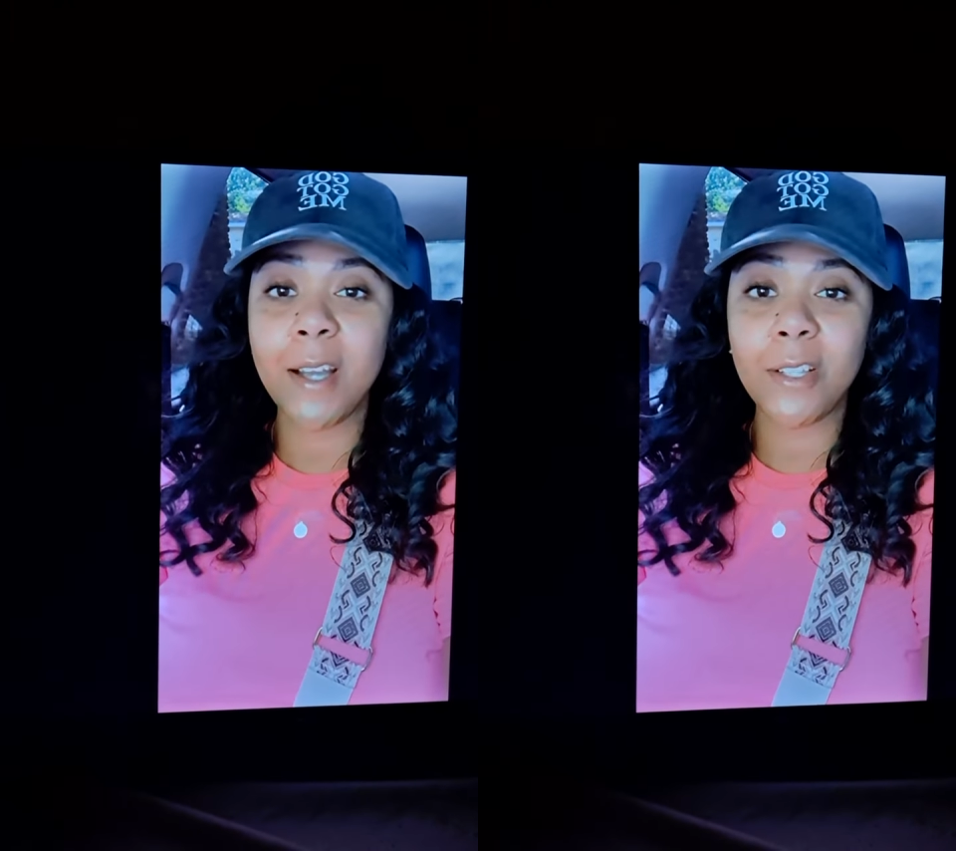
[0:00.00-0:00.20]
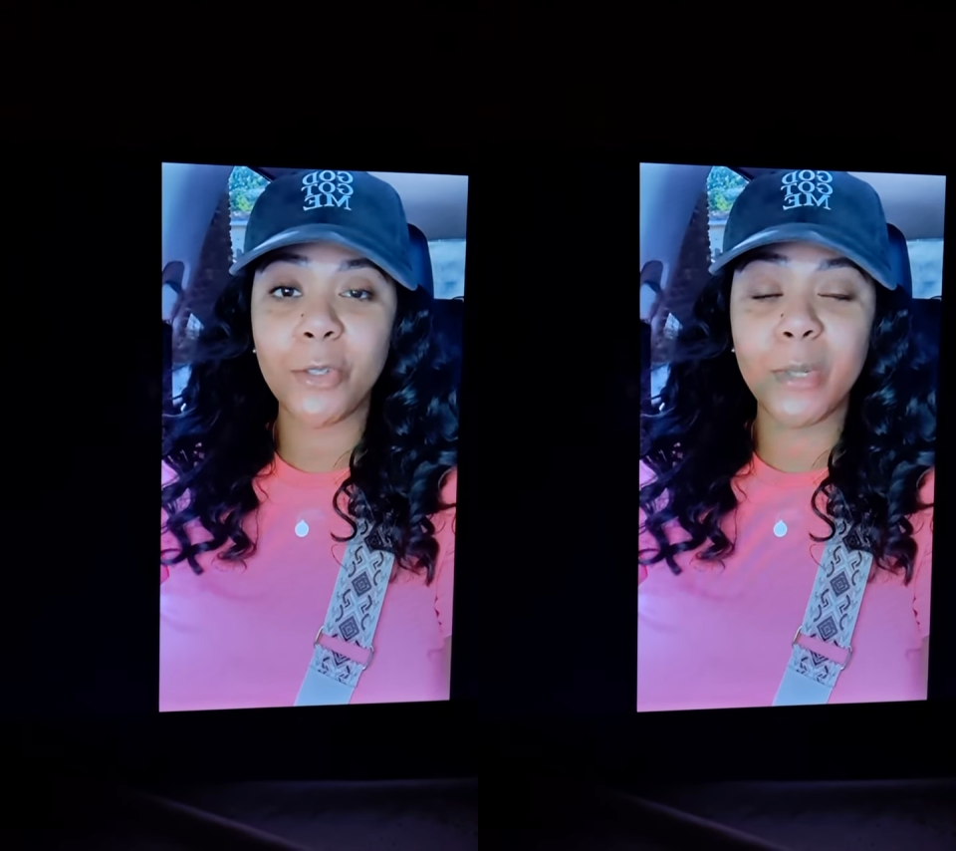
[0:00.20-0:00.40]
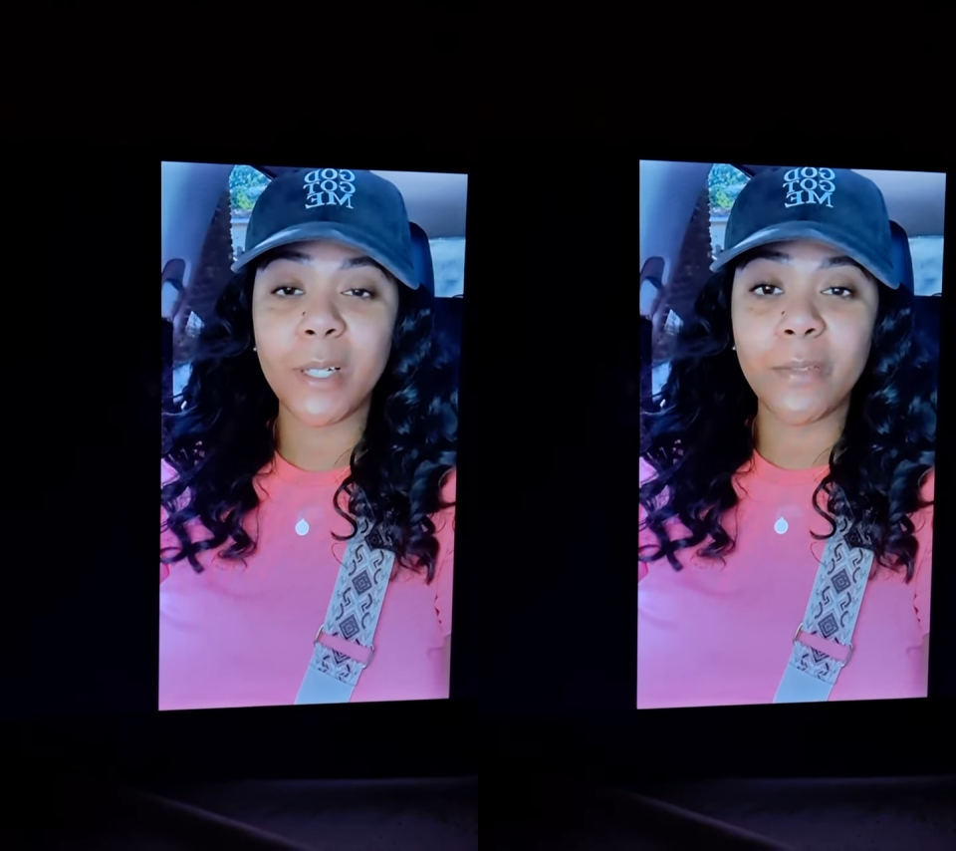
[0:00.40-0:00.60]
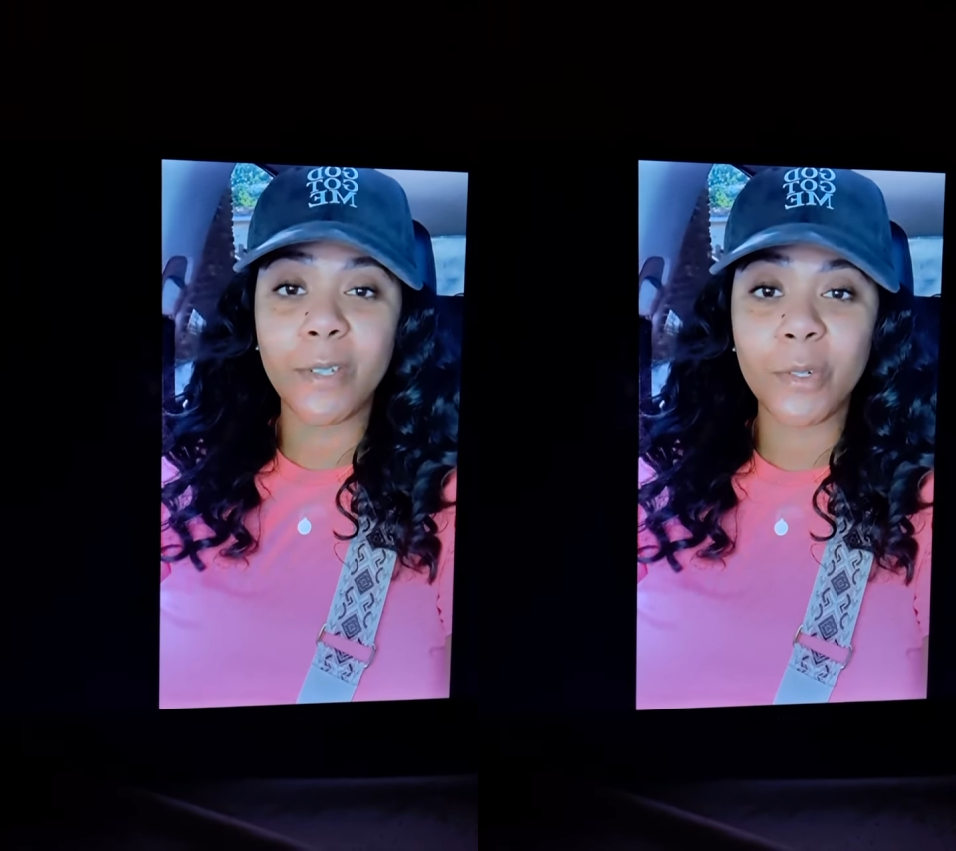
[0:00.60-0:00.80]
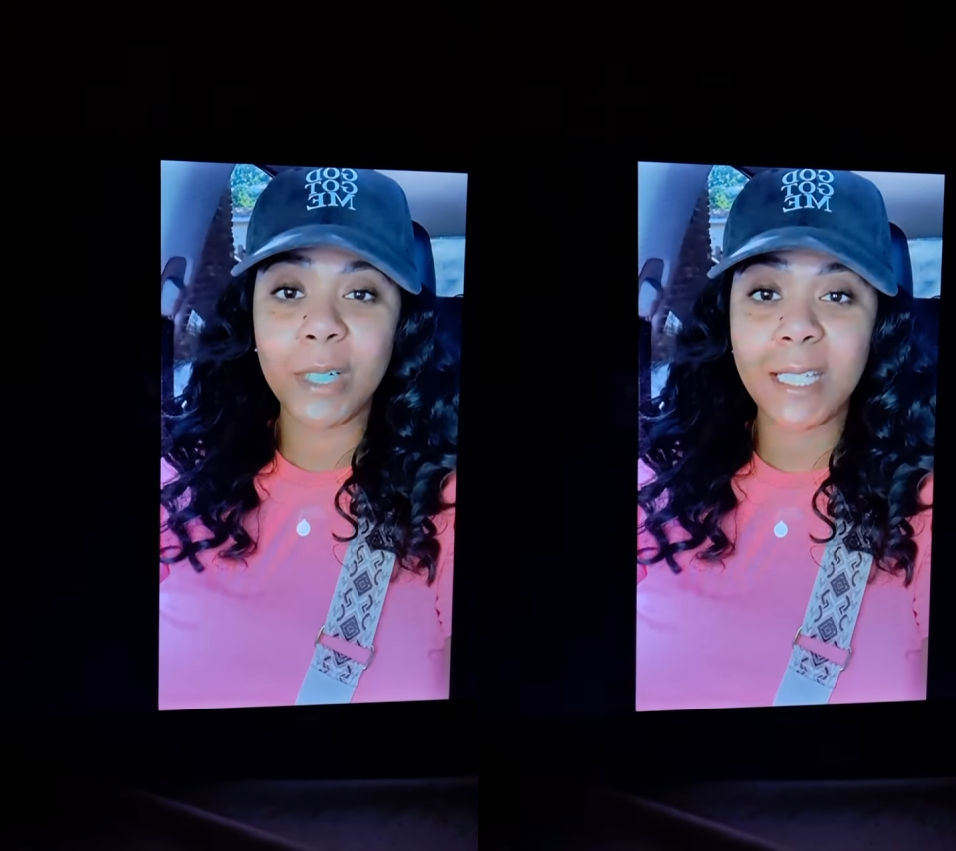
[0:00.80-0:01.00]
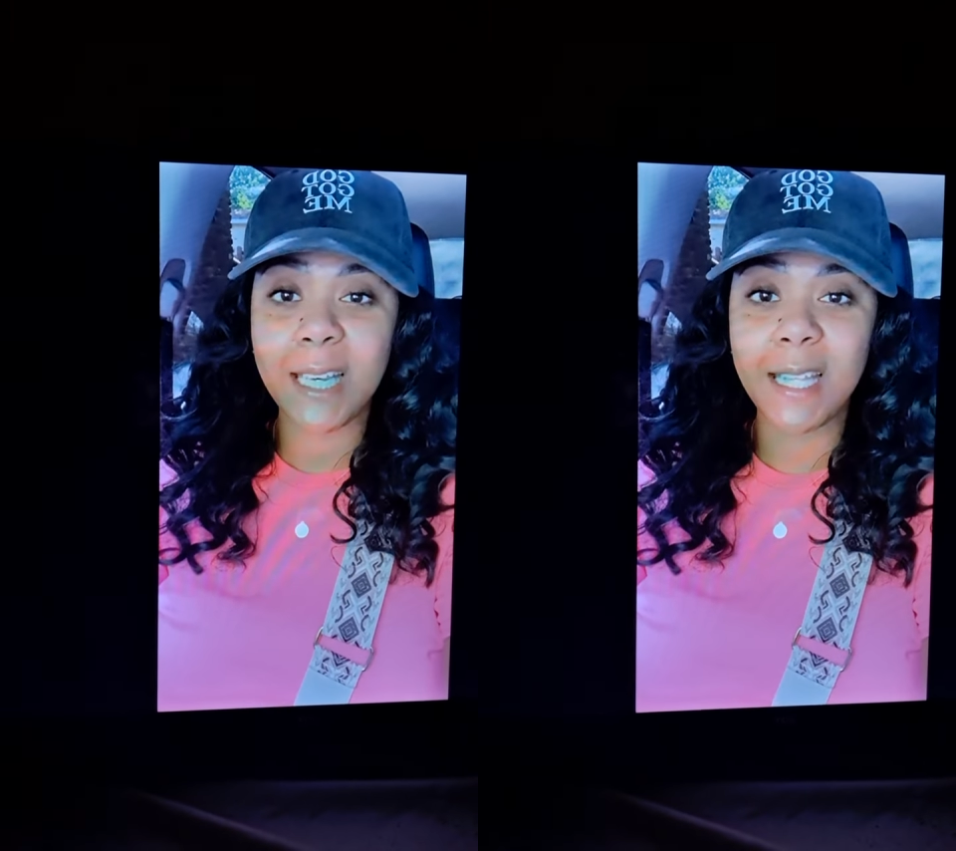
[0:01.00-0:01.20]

heard the Spirit of the Lord say